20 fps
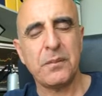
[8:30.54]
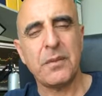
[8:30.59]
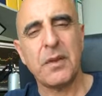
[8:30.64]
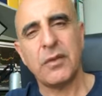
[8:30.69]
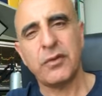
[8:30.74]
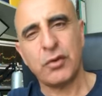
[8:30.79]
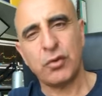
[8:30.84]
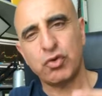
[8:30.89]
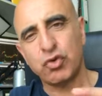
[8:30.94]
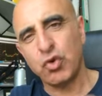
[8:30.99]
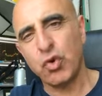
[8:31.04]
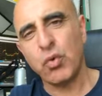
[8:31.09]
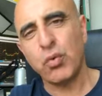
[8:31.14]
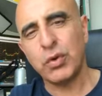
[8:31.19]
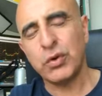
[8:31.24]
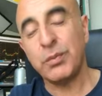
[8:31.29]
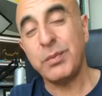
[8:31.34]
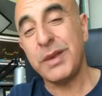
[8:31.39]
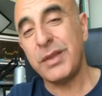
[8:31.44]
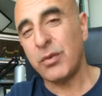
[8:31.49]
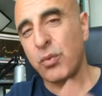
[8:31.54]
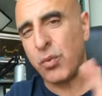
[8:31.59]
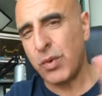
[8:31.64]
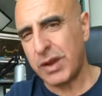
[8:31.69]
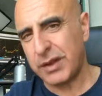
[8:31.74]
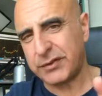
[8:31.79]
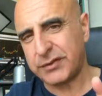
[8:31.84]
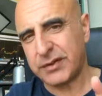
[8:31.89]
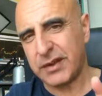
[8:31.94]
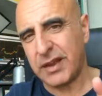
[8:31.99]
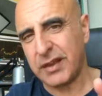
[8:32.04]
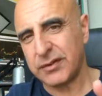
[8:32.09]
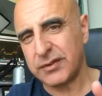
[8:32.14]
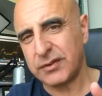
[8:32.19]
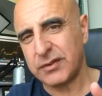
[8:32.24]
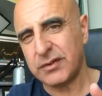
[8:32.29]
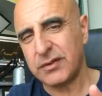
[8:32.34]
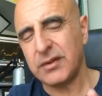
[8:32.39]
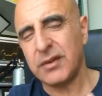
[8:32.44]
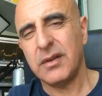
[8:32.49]
So two would be the worst case
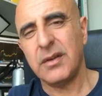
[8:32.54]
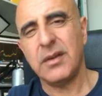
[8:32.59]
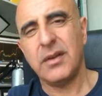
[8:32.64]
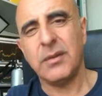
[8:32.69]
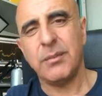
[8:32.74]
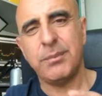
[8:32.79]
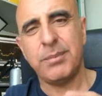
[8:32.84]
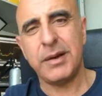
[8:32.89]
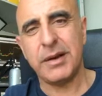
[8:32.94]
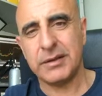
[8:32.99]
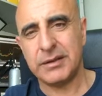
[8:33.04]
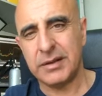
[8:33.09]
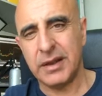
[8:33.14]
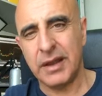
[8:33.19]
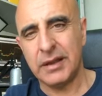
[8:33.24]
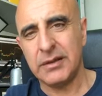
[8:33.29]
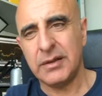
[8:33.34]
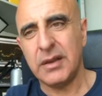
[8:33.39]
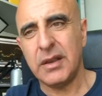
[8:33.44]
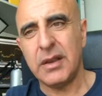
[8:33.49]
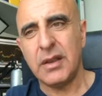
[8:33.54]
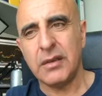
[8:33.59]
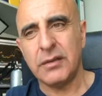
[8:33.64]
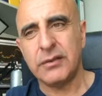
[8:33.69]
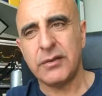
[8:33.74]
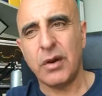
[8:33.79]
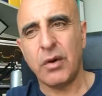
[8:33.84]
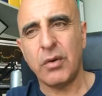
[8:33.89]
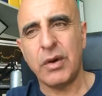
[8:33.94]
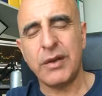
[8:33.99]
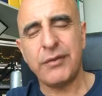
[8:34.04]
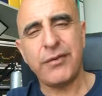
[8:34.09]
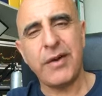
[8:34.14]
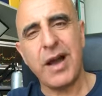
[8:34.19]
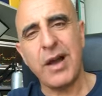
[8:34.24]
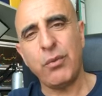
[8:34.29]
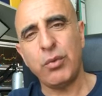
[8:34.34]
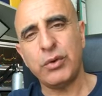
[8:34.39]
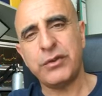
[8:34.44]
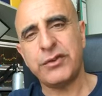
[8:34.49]
per trade. So if
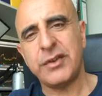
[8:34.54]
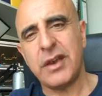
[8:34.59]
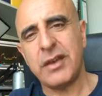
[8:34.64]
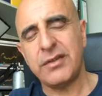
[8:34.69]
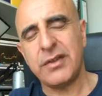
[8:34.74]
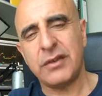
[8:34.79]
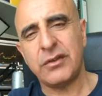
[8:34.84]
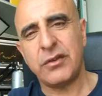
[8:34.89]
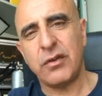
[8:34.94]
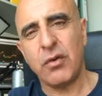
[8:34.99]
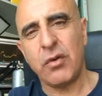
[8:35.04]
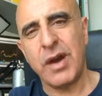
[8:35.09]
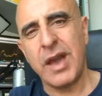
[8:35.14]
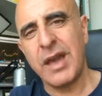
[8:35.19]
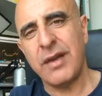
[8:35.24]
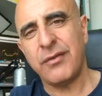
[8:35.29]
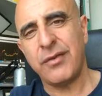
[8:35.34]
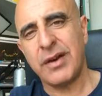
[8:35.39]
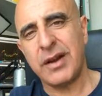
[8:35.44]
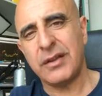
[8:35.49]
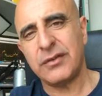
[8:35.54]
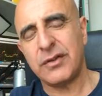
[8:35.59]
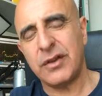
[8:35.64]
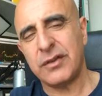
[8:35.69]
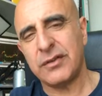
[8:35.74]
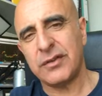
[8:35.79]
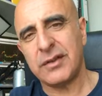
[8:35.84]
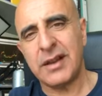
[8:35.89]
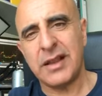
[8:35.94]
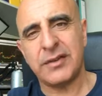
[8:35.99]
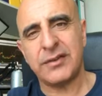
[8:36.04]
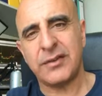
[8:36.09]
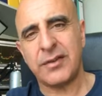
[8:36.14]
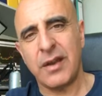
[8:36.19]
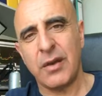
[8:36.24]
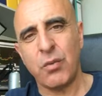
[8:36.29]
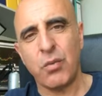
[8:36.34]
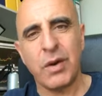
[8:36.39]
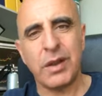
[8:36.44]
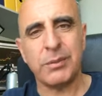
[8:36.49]
I would say that your average is, let's say,
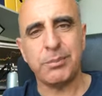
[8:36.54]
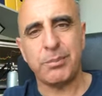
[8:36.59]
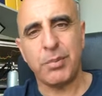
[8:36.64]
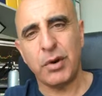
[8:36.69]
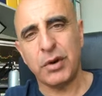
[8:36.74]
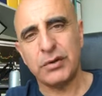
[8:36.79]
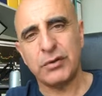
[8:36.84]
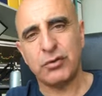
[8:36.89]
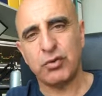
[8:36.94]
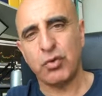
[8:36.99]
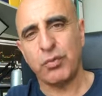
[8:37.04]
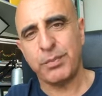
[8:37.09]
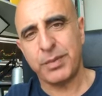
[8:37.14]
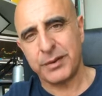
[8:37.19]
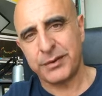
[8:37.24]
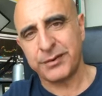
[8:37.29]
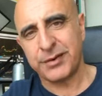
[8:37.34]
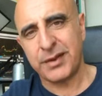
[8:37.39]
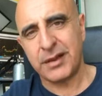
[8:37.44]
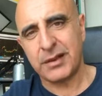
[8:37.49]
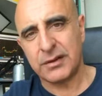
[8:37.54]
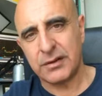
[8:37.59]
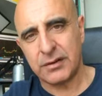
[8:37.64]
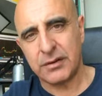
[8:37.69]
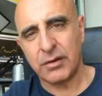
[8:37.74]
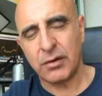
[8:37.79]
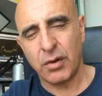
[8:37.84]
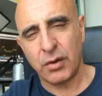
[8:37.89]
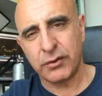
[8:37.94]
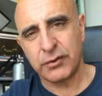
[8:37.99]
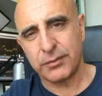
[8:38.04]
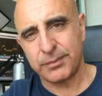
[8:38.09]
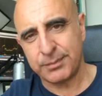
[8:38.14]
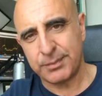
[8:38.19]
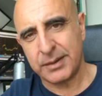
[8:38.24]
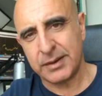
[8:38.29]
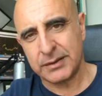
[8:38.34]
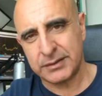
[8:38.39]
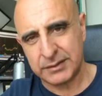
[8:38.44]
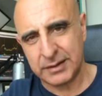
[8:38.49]
one point two percent loss
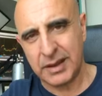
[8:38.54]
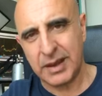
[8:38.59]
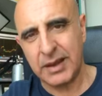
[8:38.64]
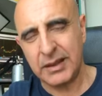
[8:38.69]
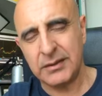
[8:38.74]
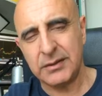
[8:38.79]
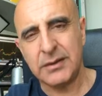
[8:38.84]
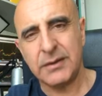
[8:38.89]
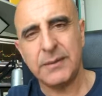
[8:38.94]
per trade,